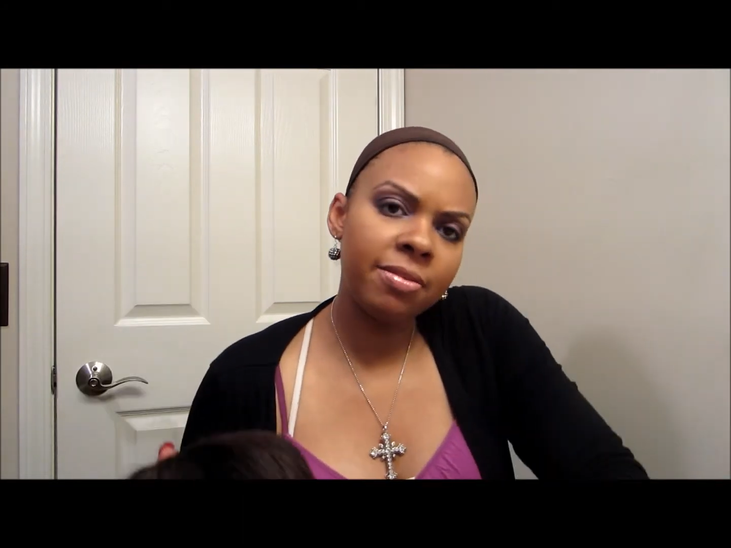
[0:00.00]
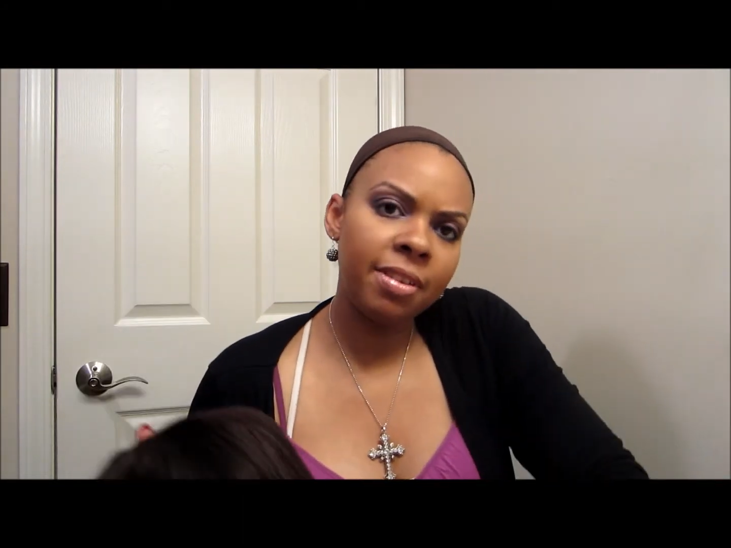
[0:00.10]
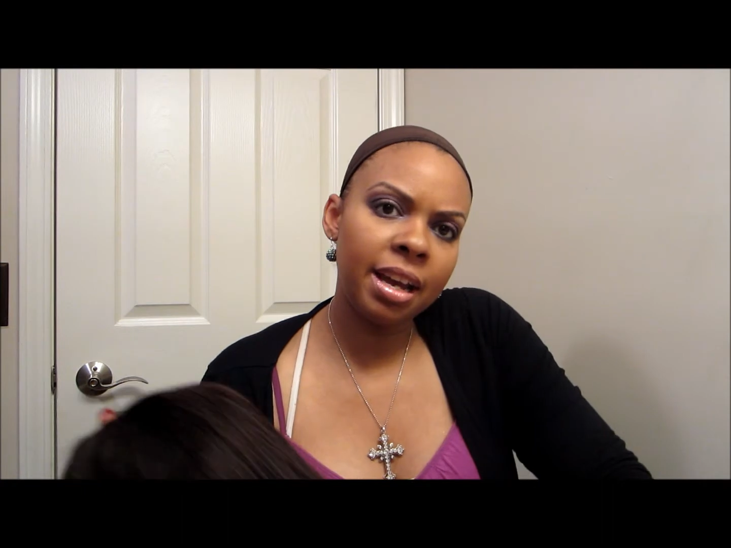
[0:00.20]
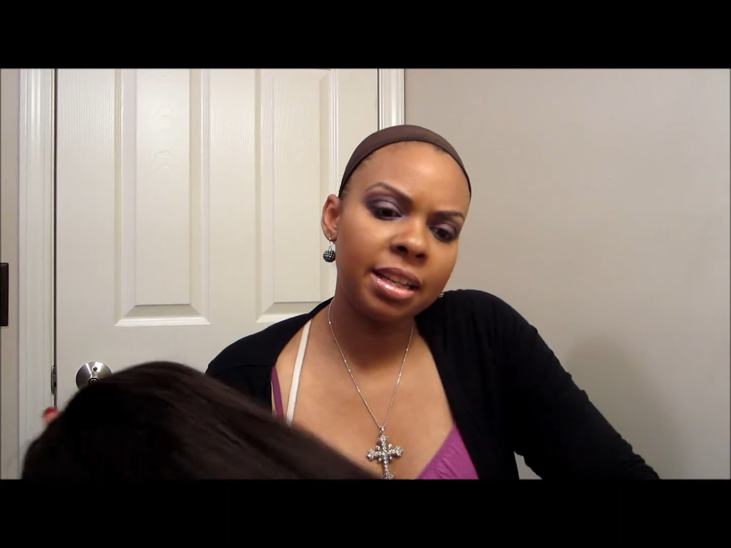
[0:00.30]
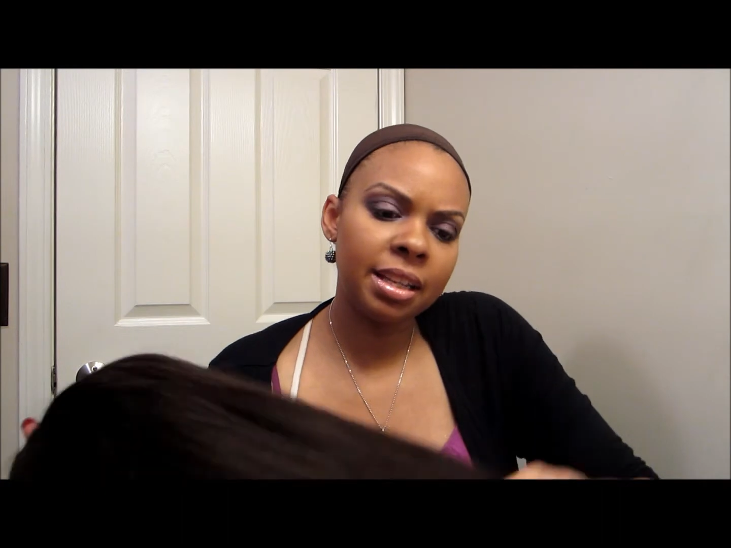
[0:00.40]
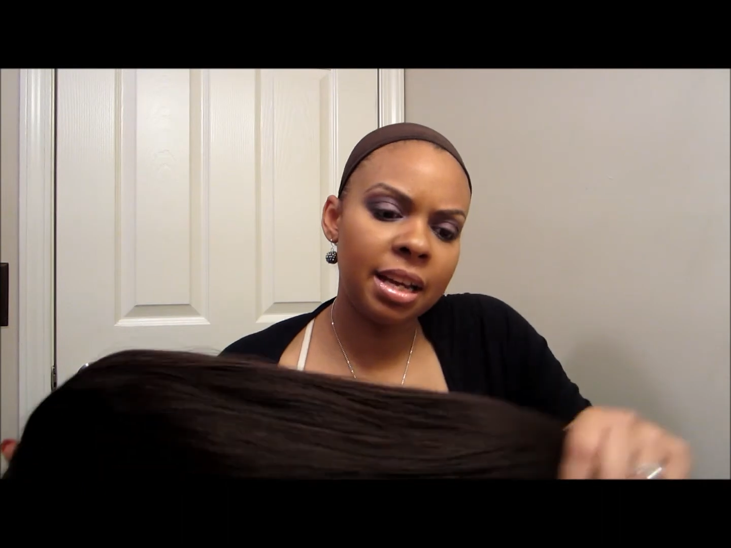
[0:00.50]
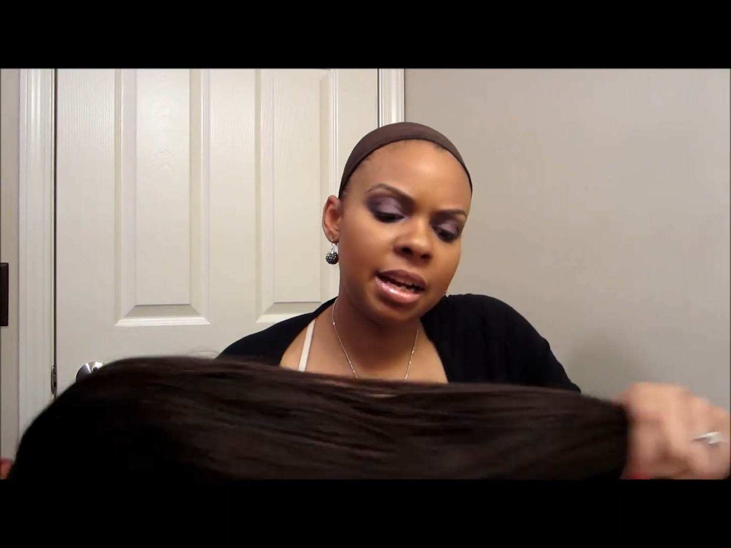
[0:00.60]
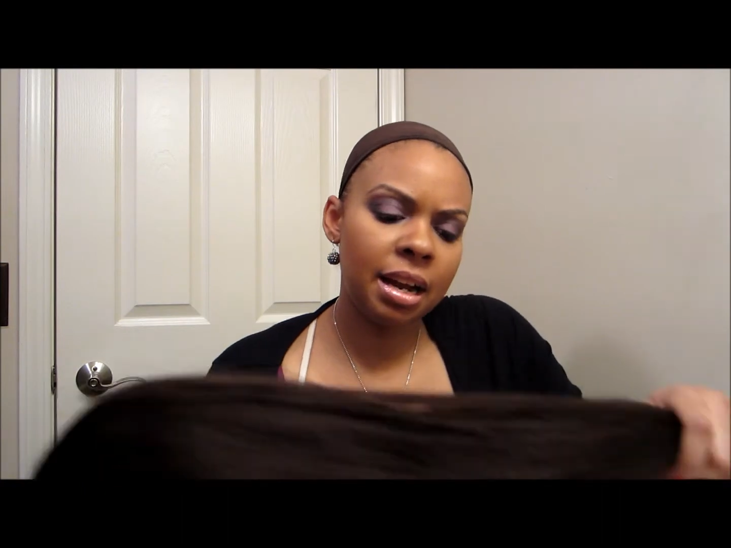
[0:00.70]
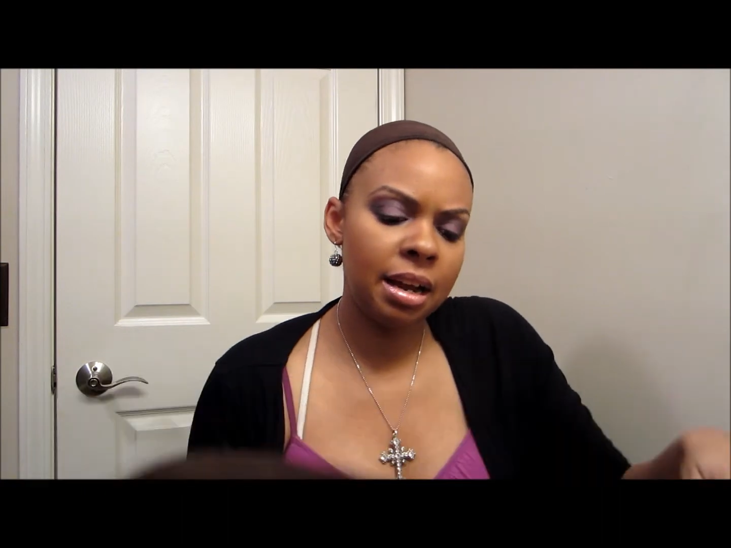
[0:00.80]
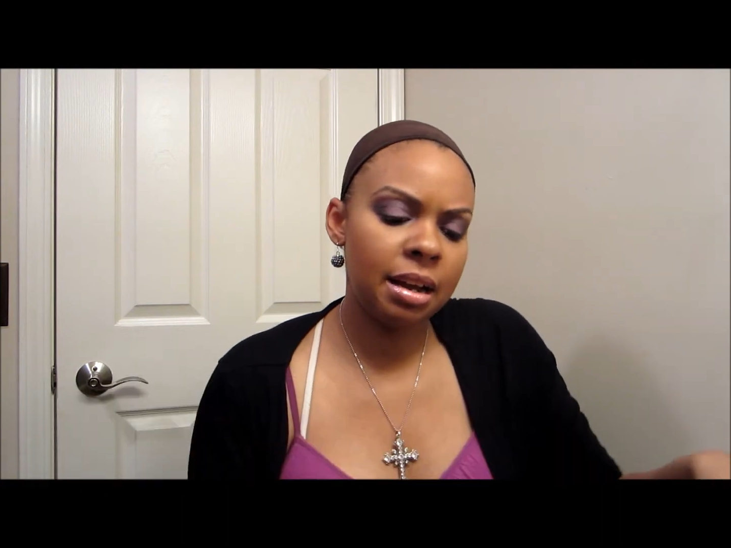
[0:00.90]
fact that
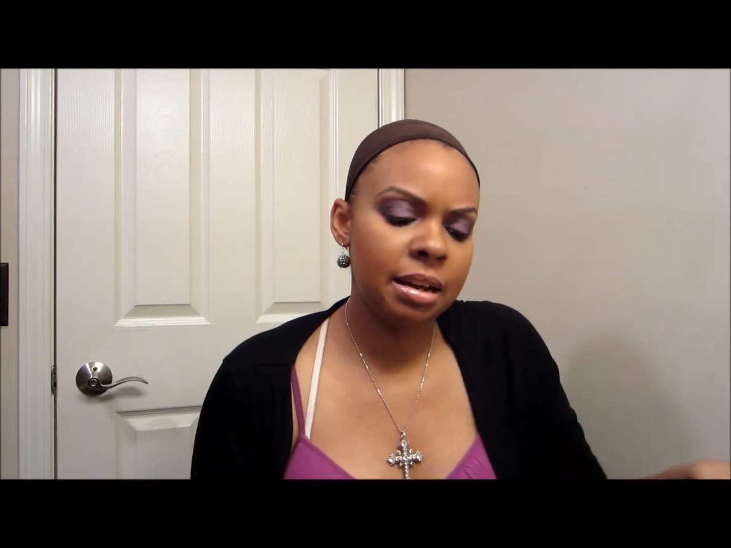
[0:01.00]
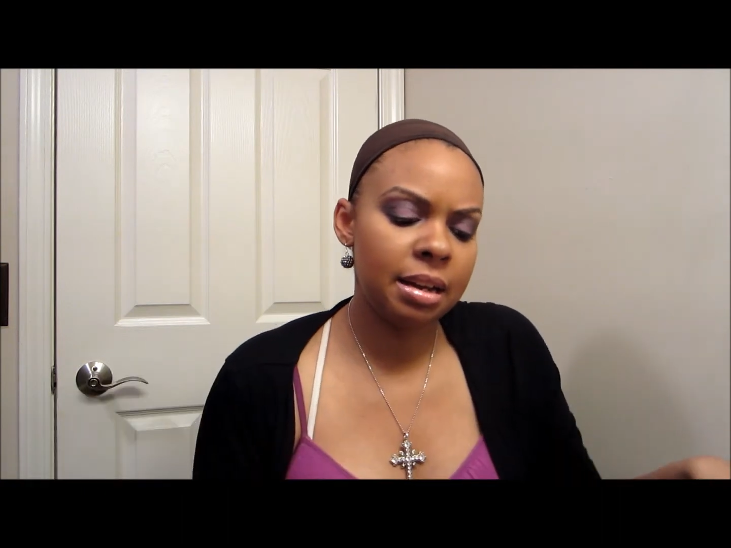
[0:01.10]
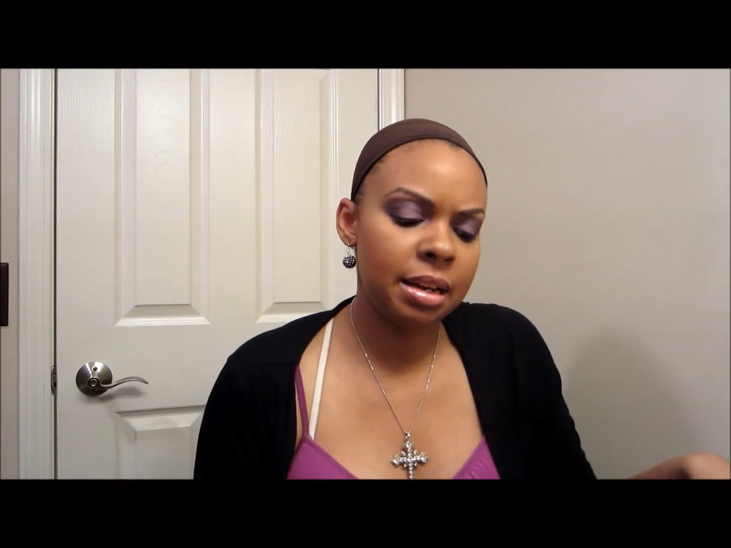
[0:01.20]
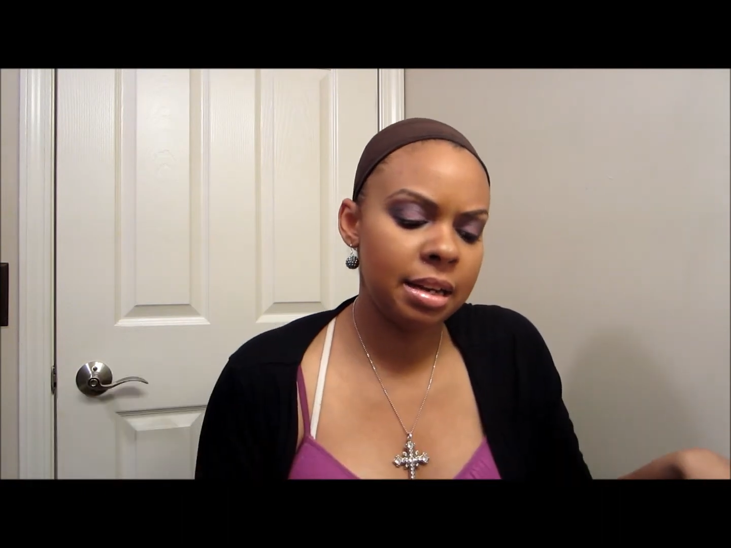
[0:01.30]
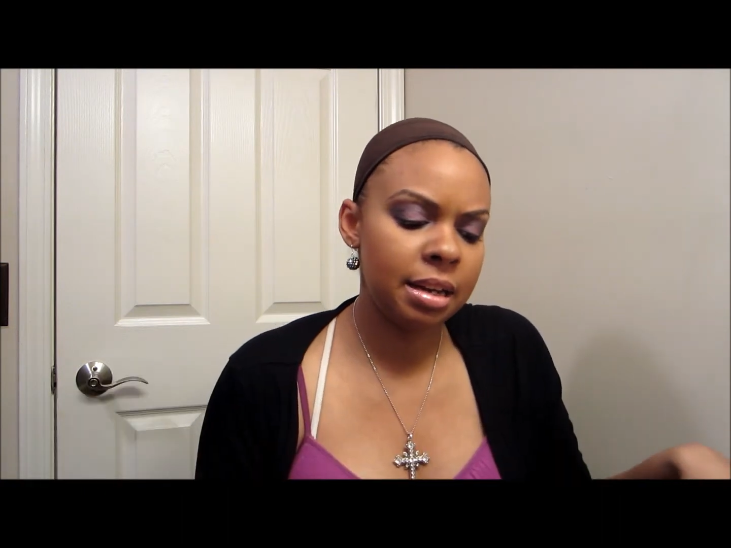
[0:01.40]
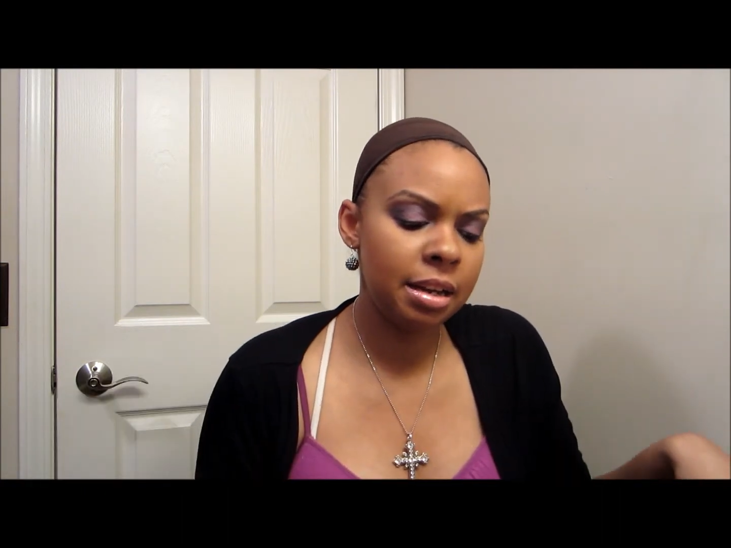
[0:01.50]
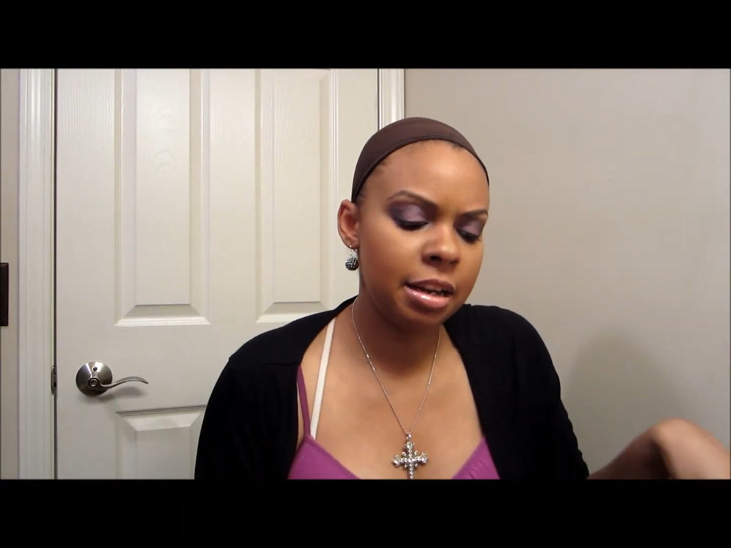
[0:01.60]
I